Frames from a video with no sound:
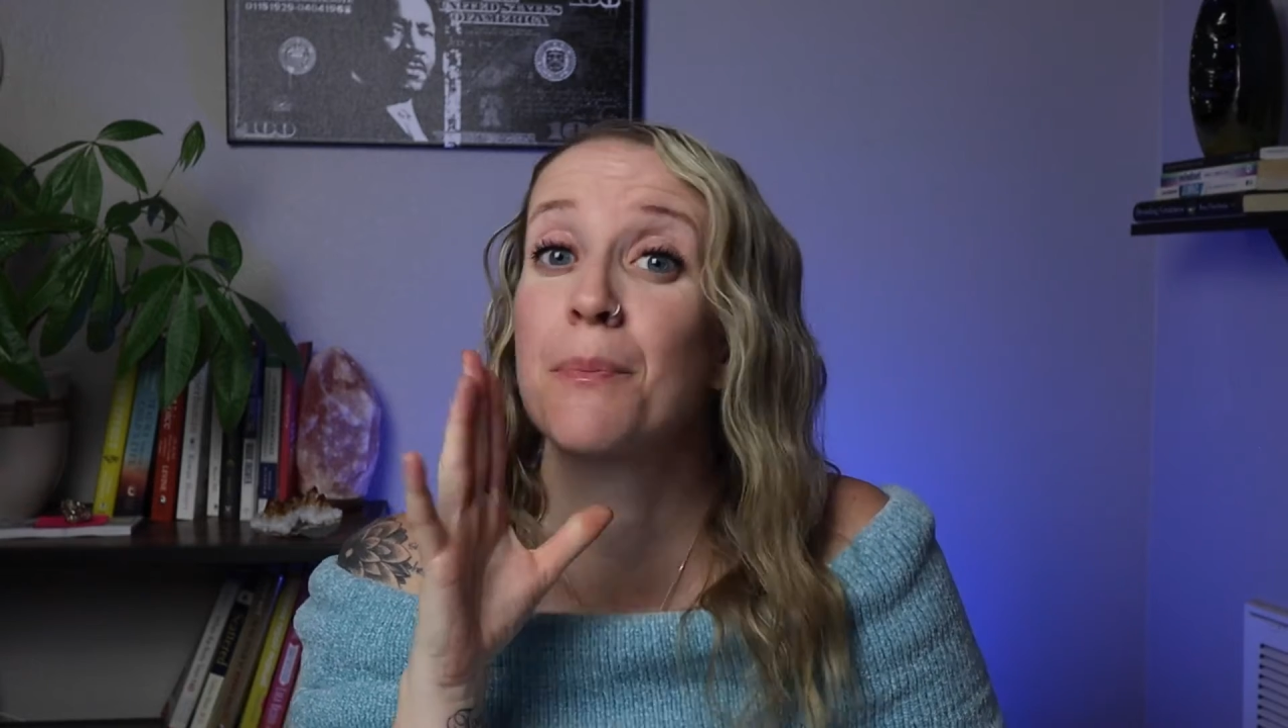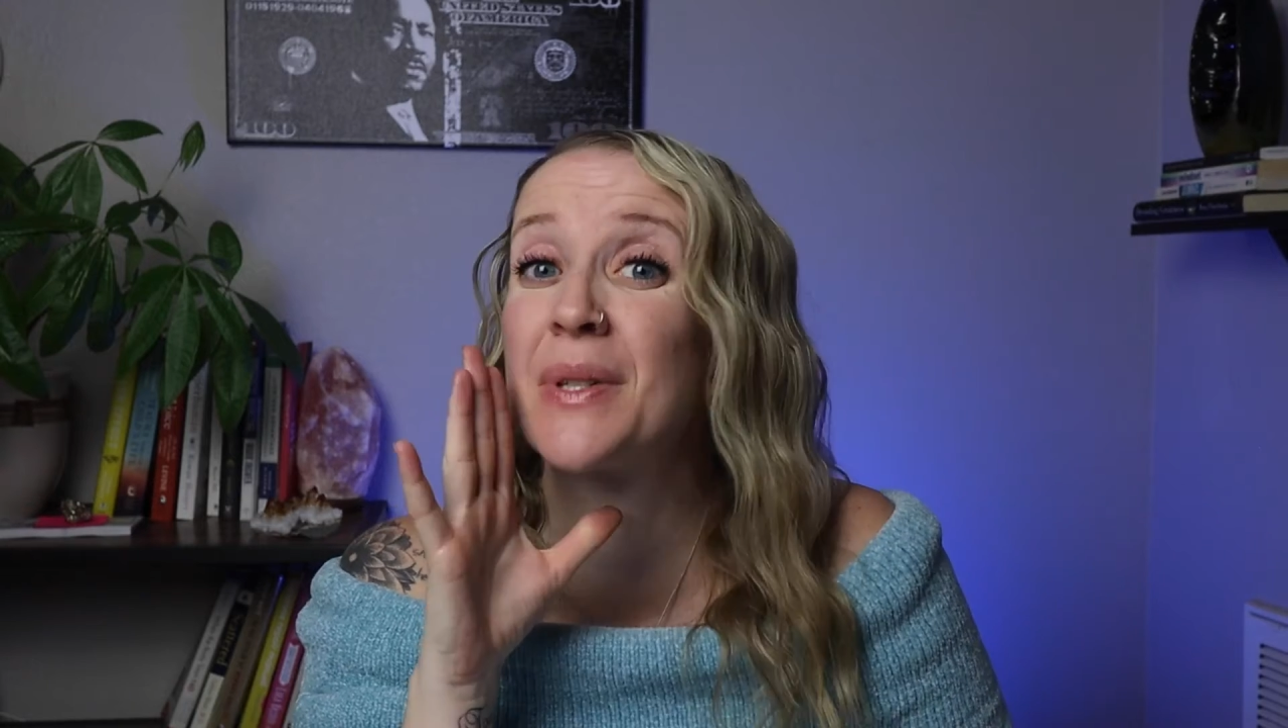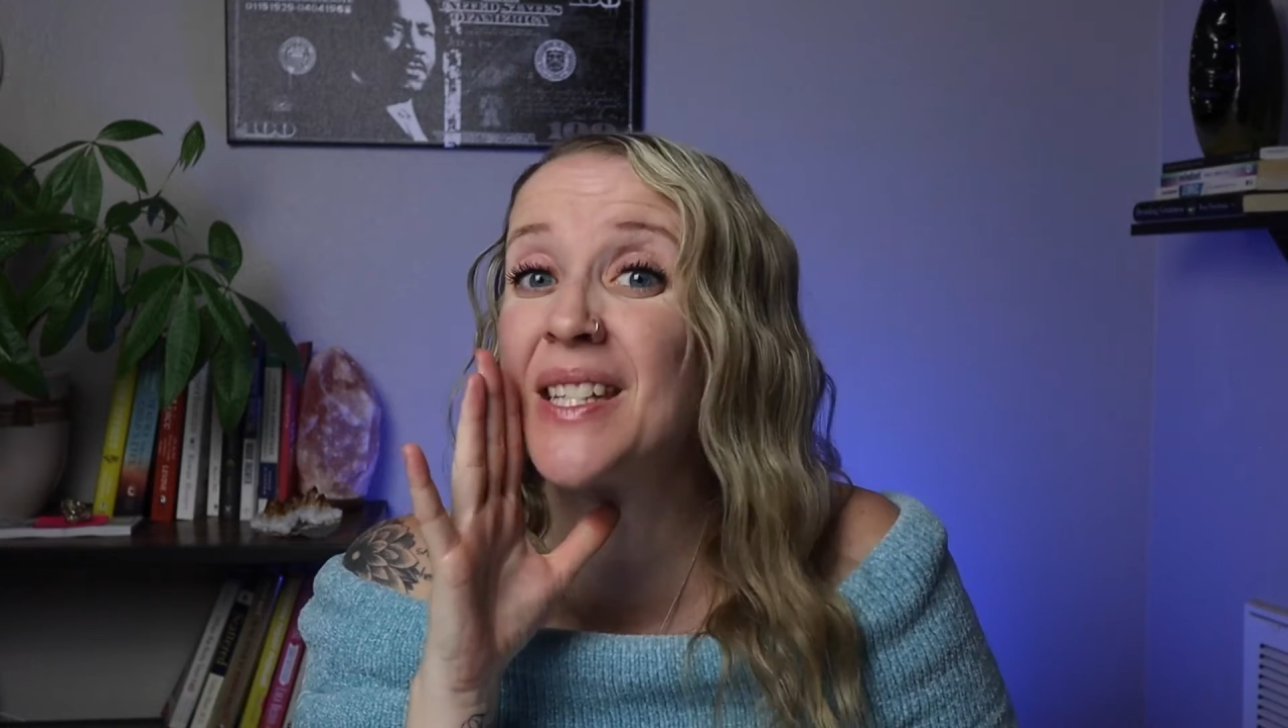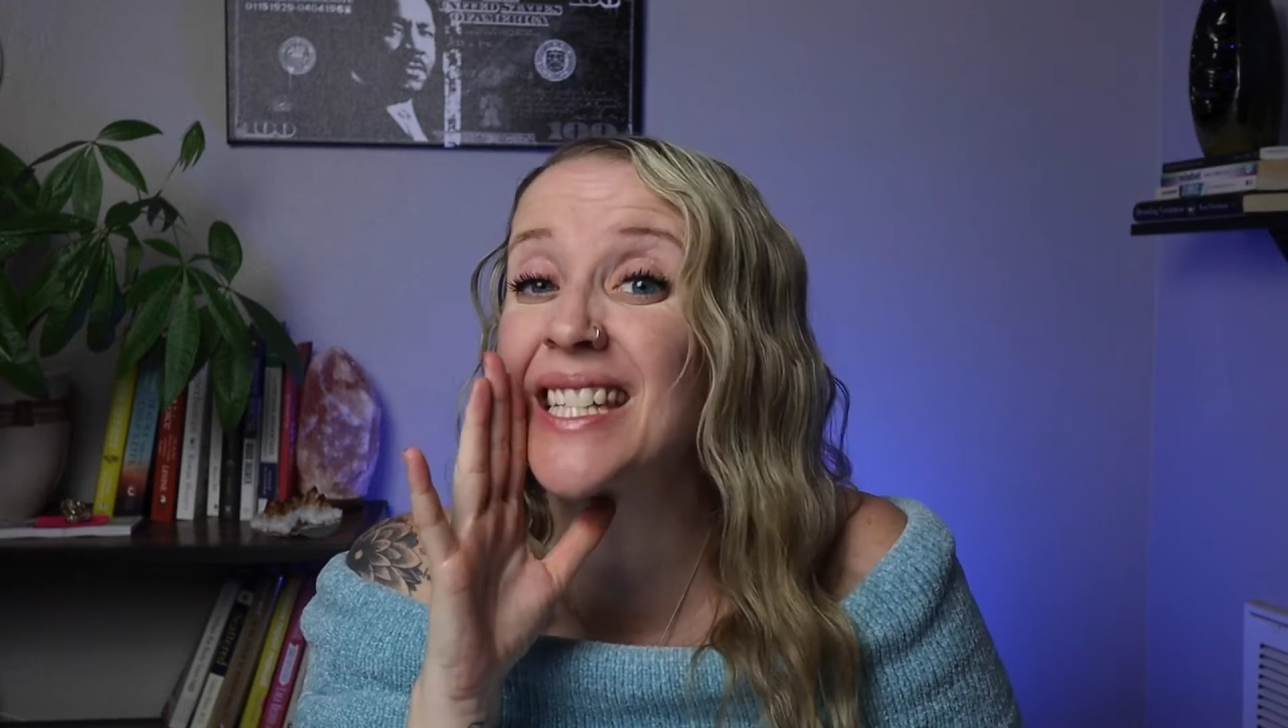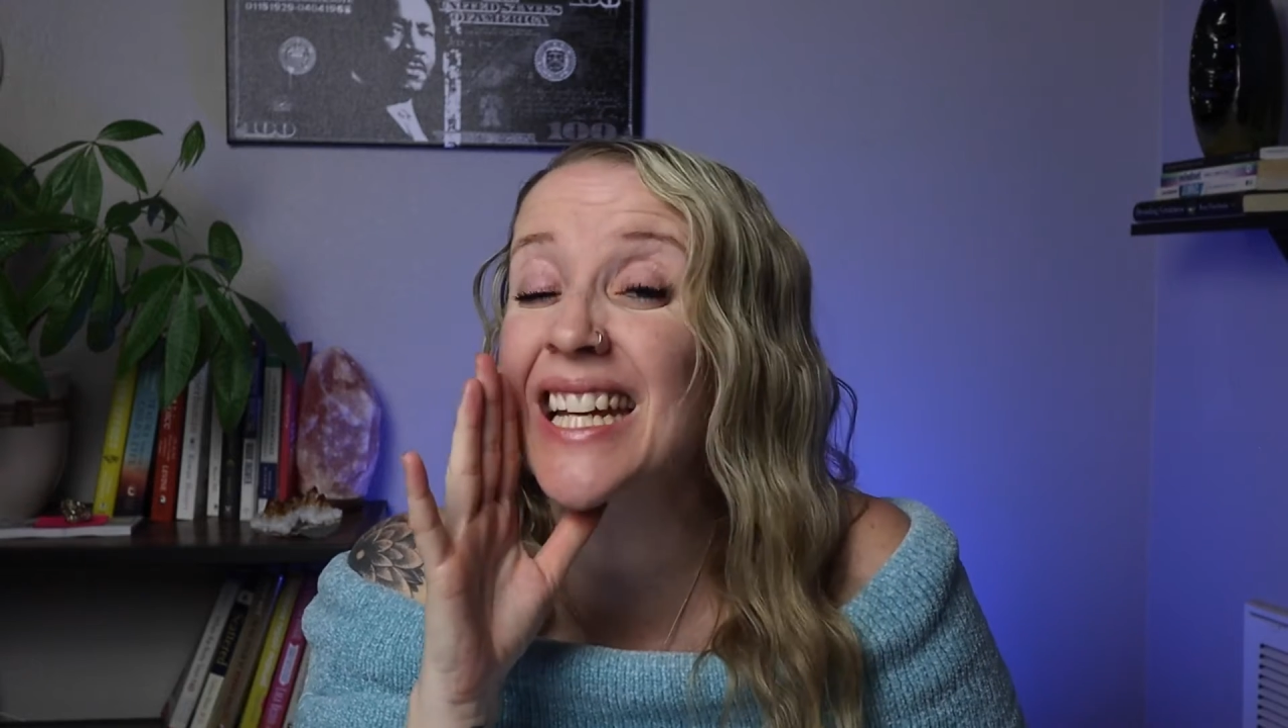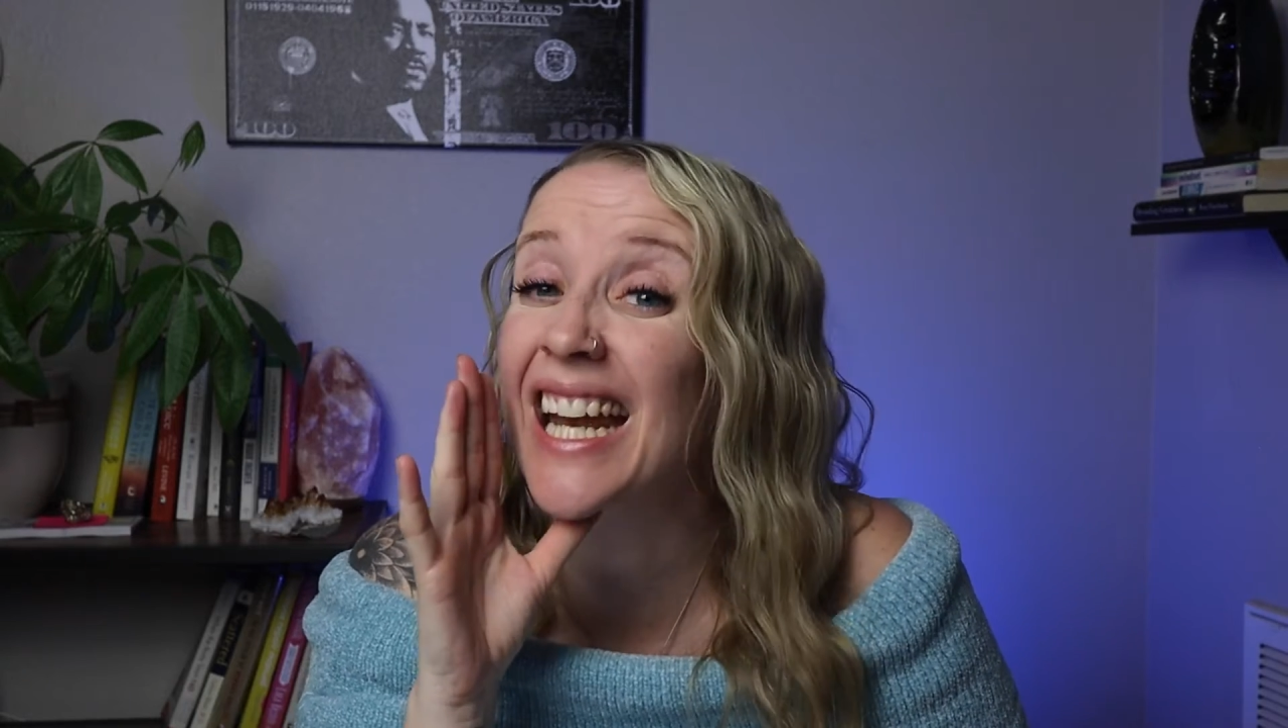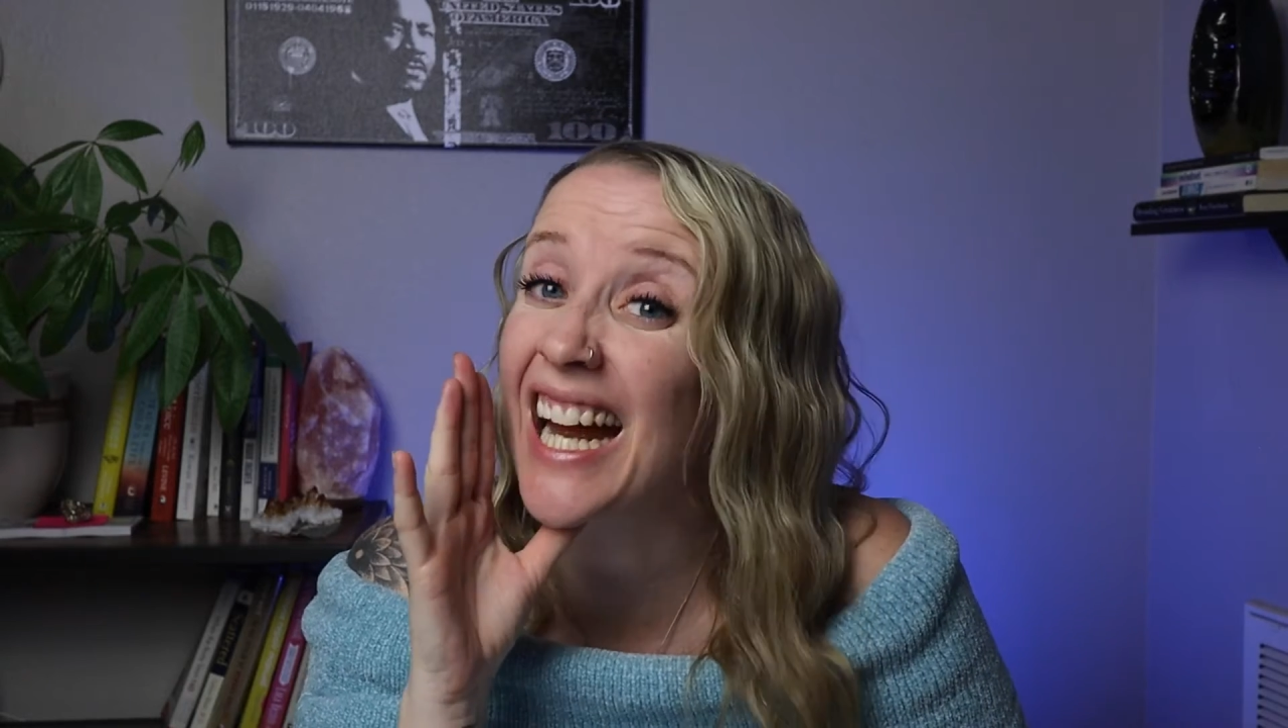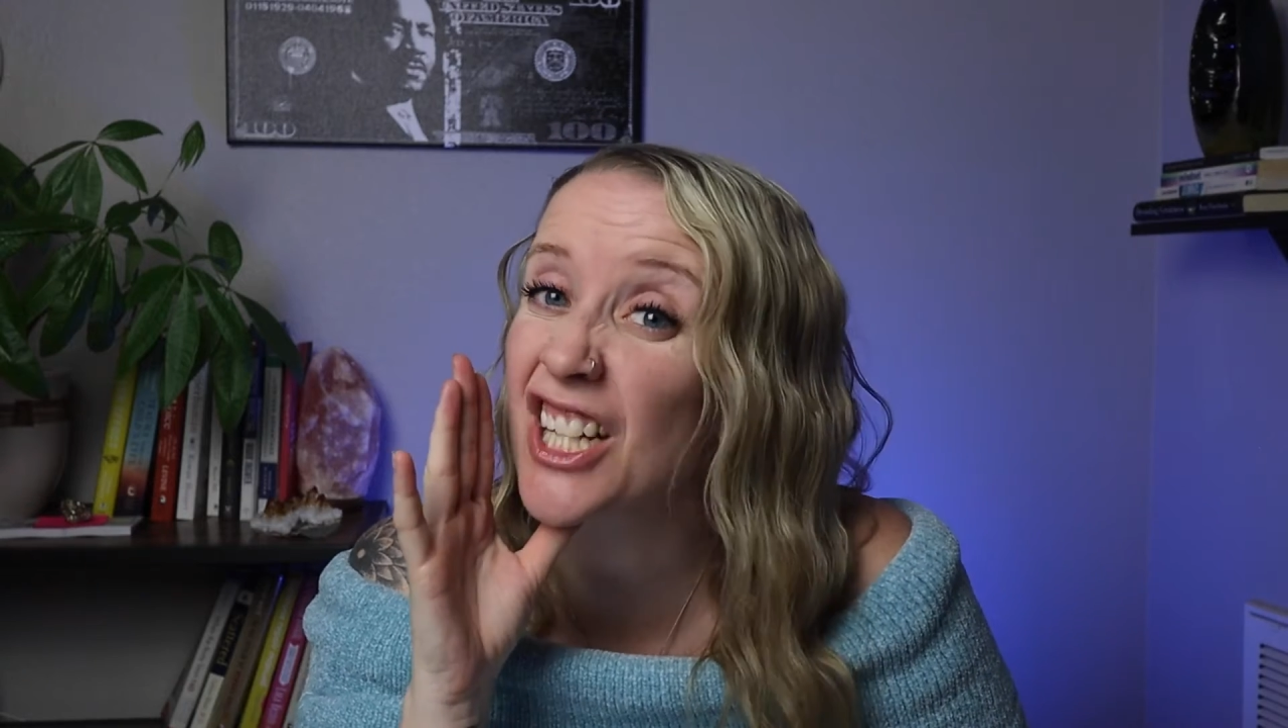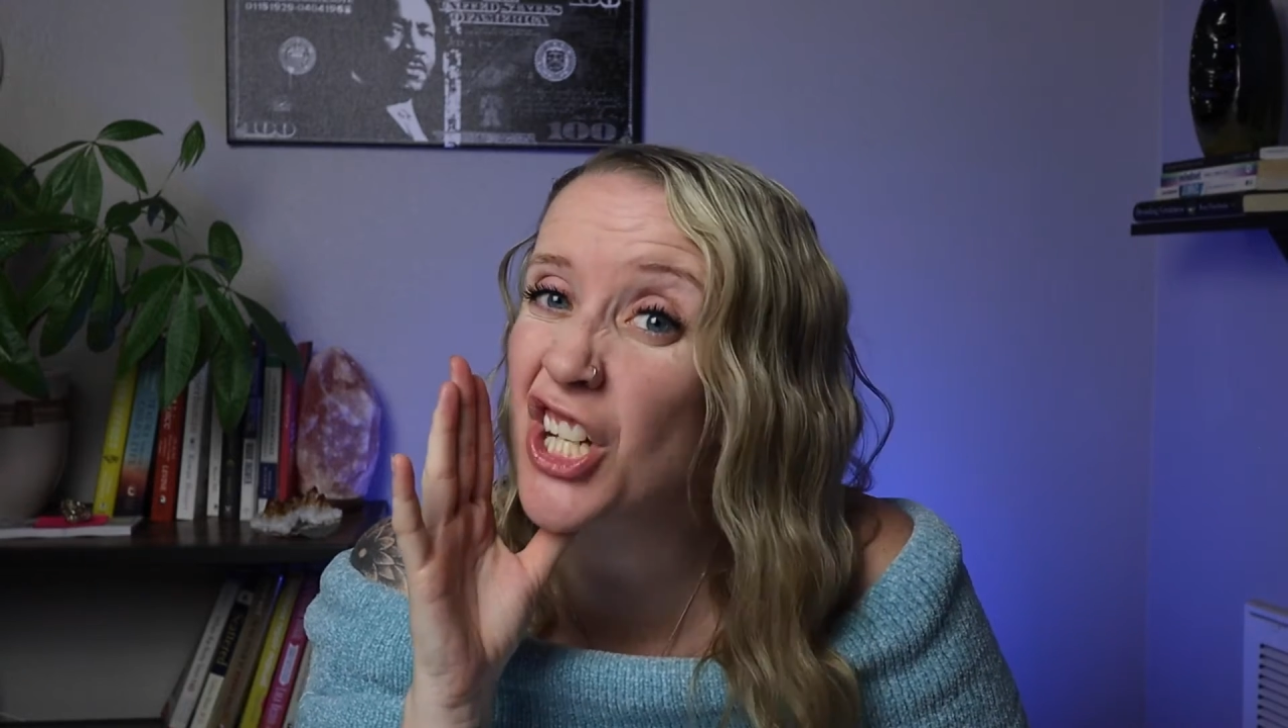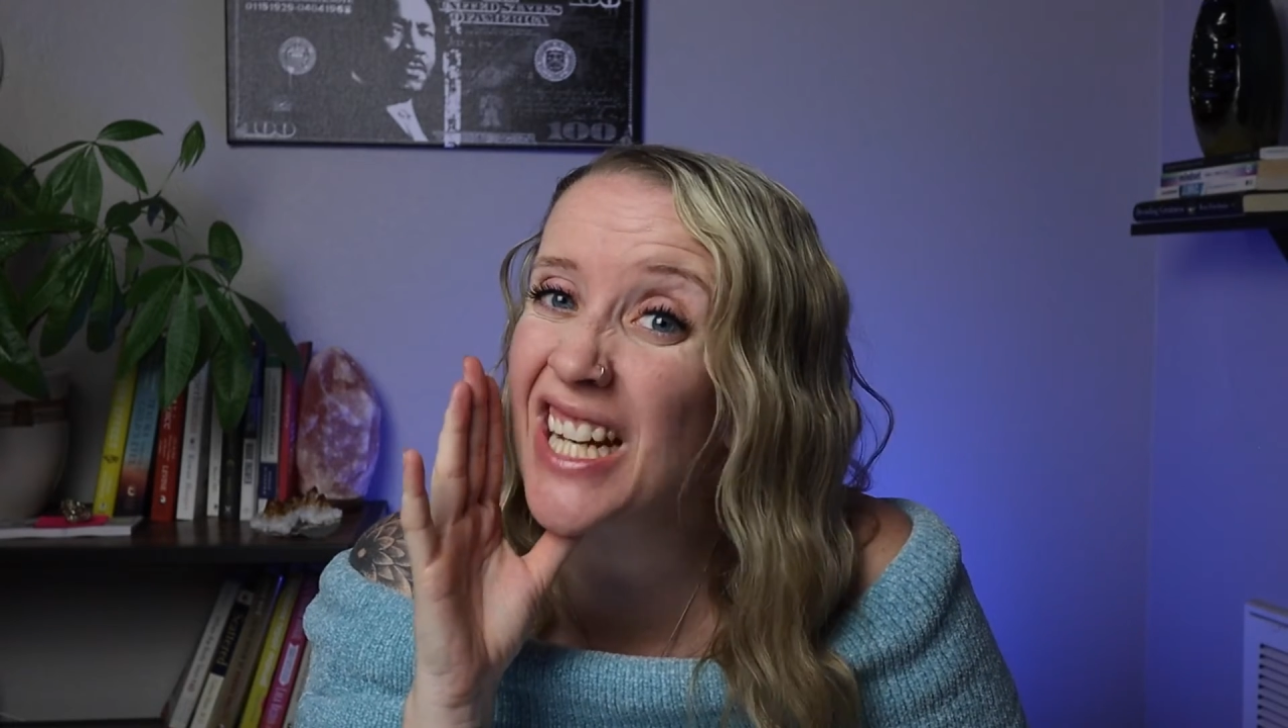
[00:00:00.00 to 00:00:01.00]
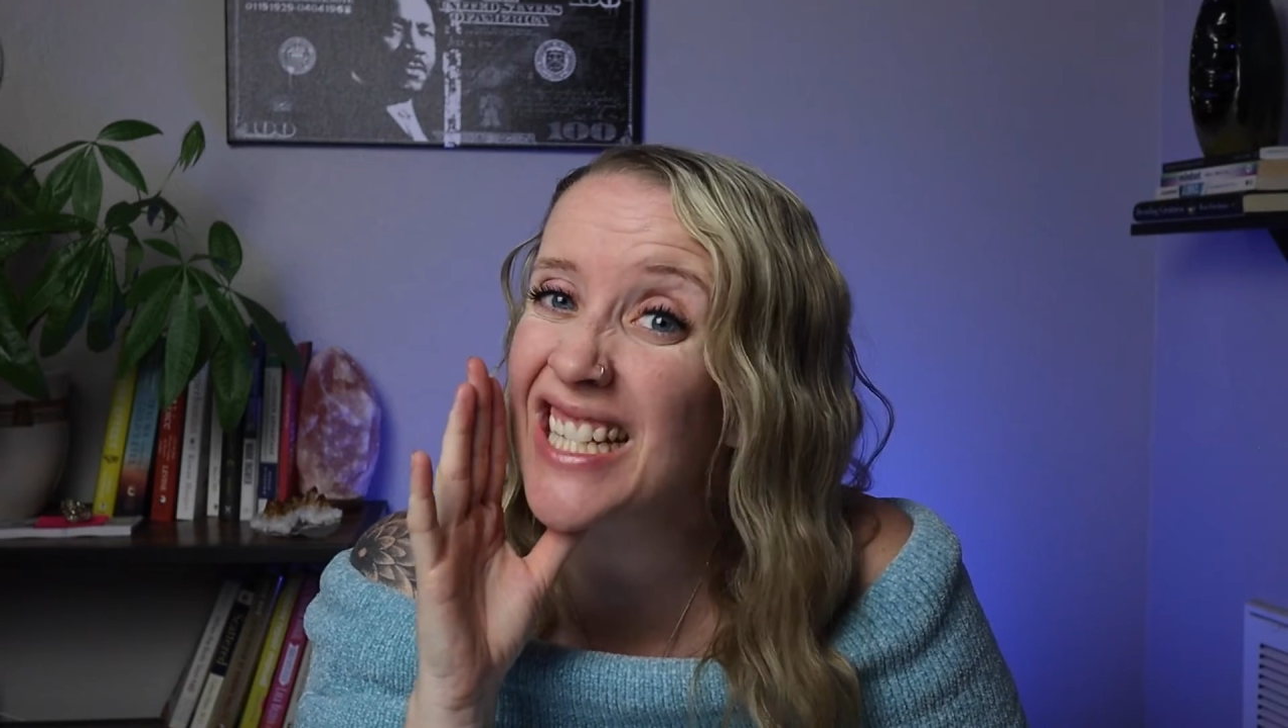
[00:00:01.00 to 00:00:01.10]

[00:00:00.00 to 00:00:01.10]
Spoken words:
Psst, it actually